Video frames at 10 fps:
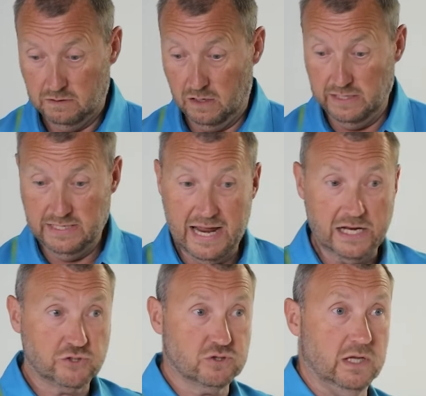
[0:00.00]
I
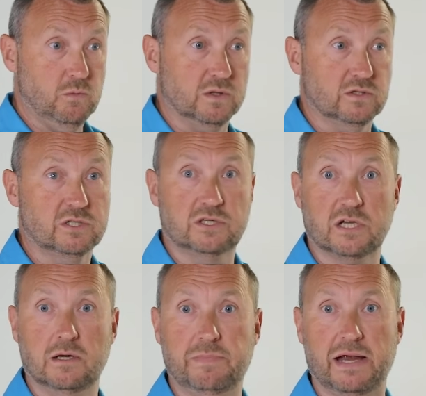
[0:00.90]
naturally want to
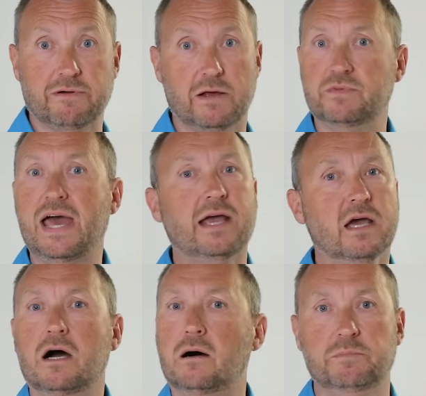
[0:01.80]
turn back round. That
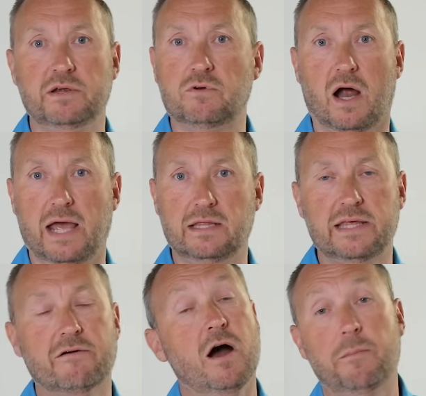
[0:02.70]
can't be right.
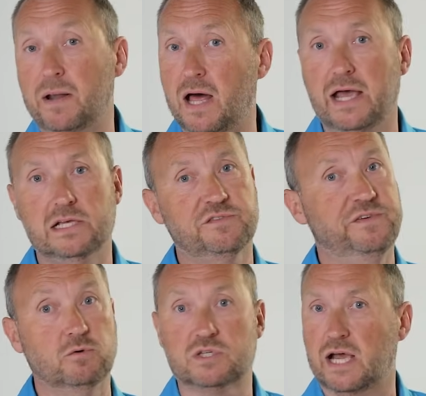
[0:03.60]
There are players,
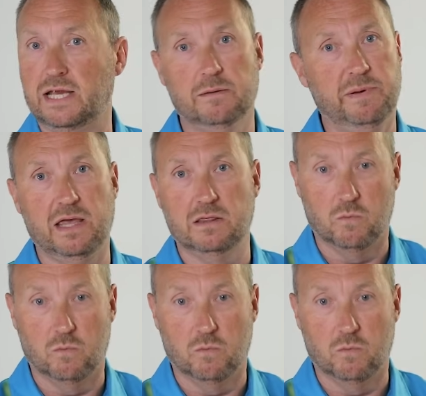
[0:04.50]
Phil Taylor being the